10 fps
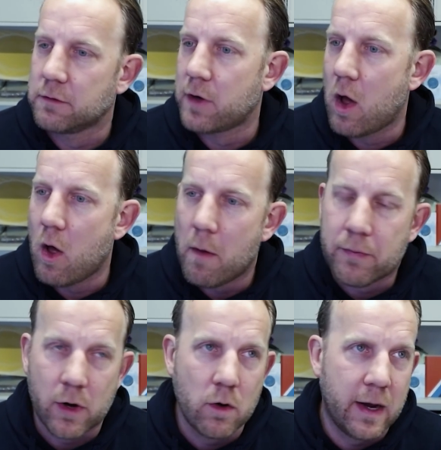of all
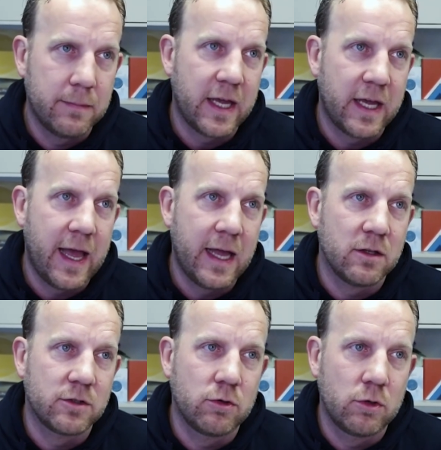programs, and
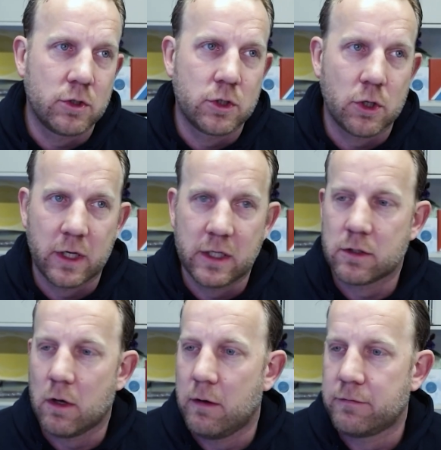the student journeys
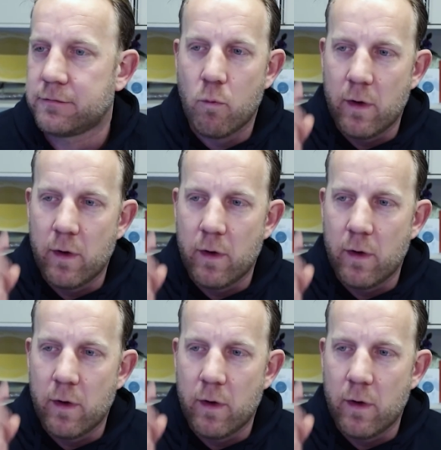of...